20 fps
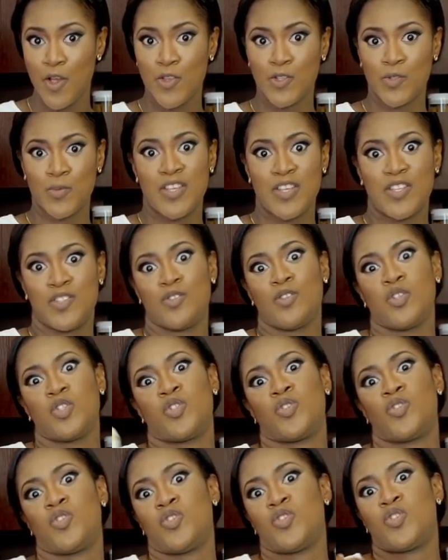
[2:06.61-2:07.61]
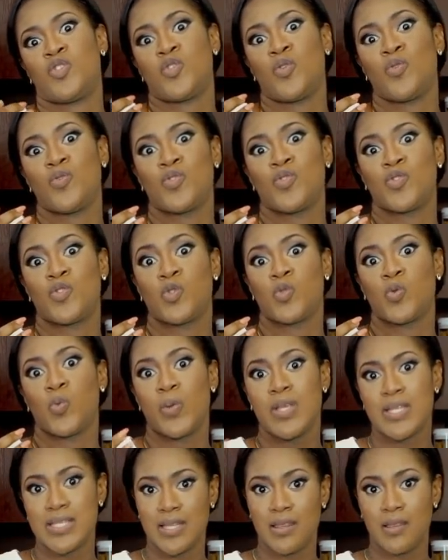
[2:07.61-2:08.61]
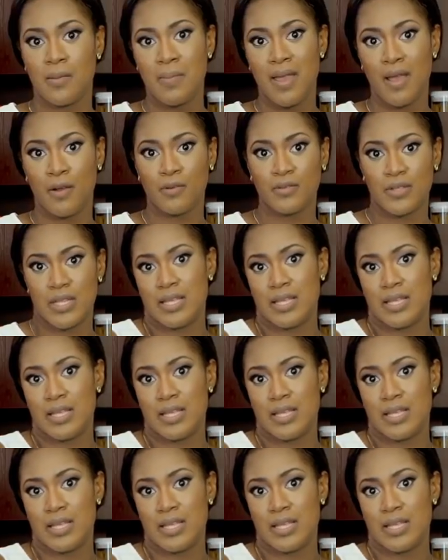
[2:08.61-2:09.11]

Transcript: So it's not just so sweet in the mouth.